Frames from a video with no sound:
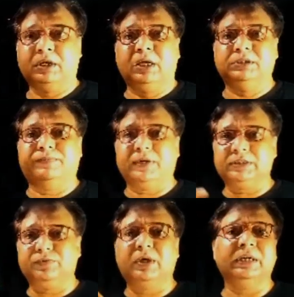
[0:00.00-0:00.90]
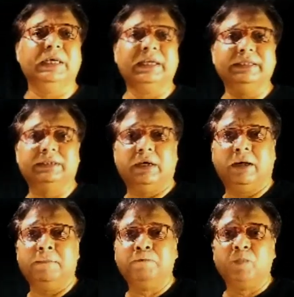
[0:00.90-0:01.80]
The first one is
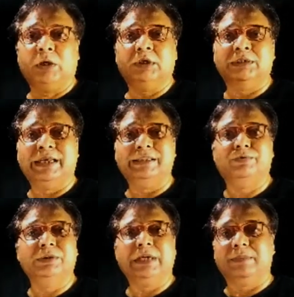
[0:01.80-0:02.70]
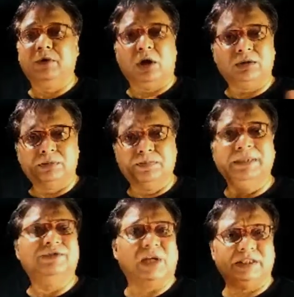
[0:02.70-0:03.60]
the cells which have not been
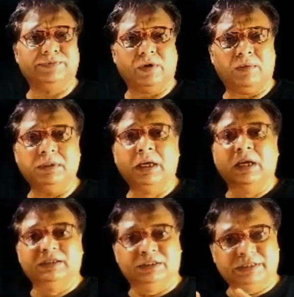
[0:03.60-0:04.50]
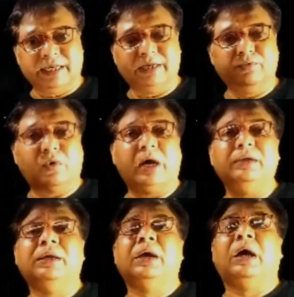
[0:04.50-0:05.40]
transformed. The second
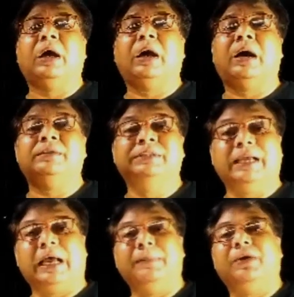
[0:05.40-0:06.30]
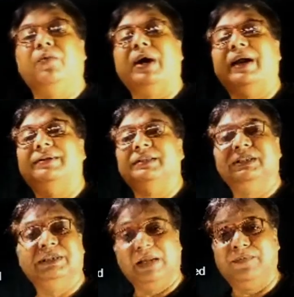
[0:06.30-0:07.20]
one, they have acquired the
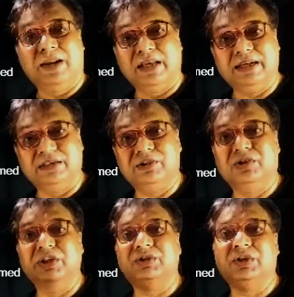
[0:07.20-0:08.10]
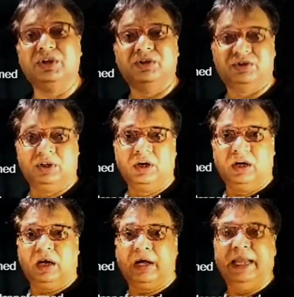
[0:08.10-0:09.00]
self-ligated, resealed,
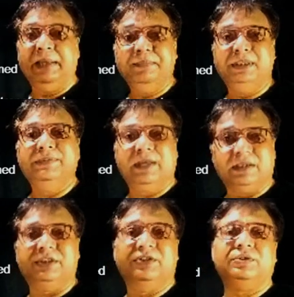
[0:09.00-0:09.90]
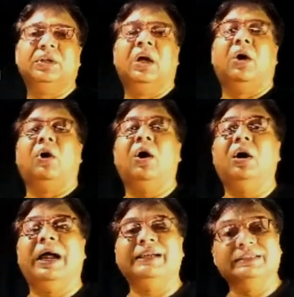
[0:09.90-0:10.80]
empty vectors,
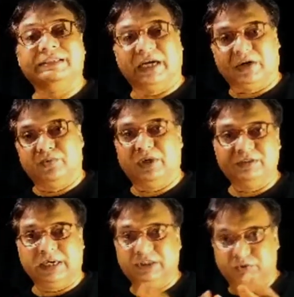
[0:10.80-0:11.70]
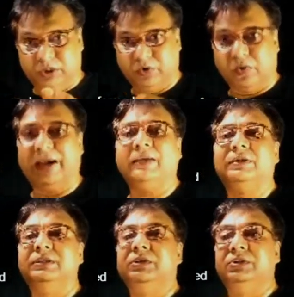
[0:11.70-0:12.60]
and the third one that you require,
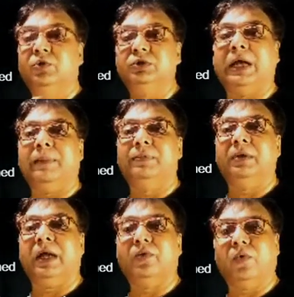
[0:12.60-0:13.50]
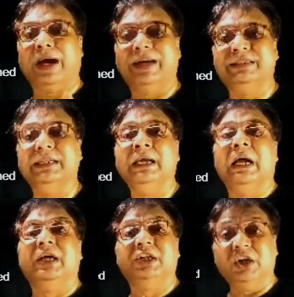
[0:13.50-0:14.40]
those have acquired the
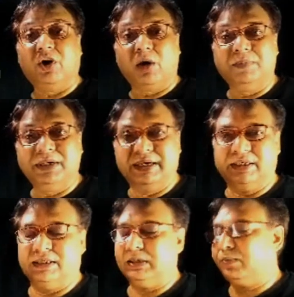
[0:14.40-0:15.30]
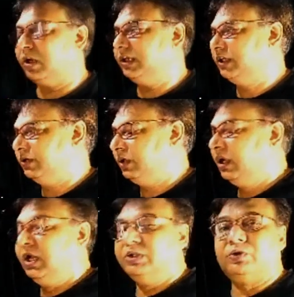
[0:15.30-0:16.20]
recombinant DNA molecule.
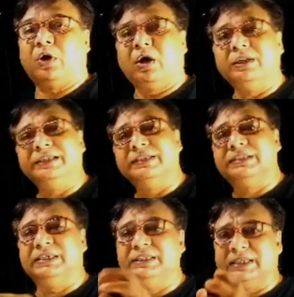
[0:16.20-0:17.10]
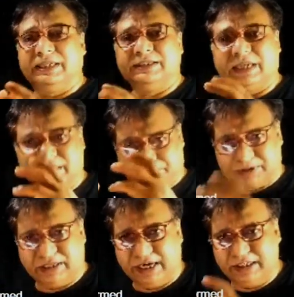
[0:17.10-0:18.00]
So all these 3 cells are
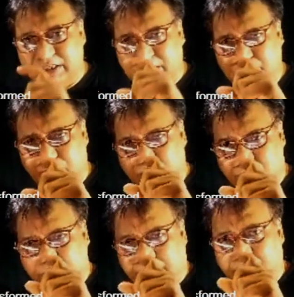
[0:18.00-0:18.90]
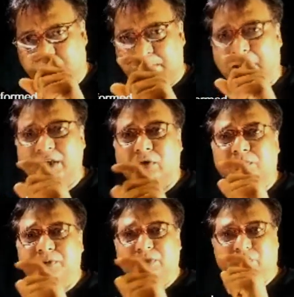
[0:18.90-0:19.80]
present in your
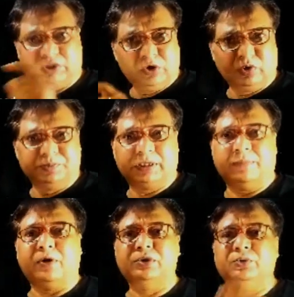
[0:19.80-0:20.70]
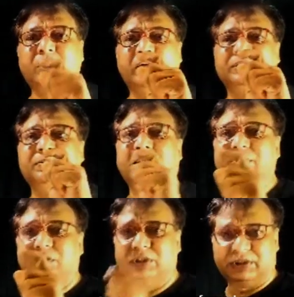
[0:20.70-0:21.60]
microfuse tubes. About 200
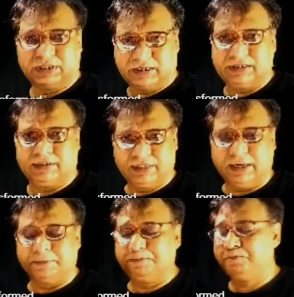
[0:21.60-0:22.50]
microliter cells are there.